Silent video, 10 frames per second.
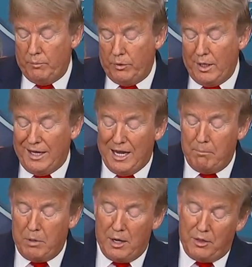again
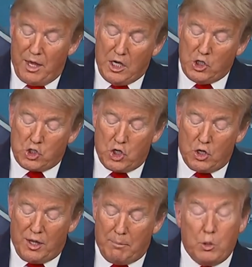by that Easter,
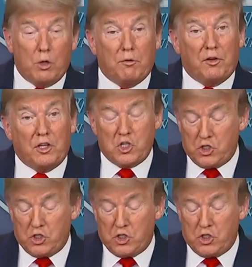that beautiful Easter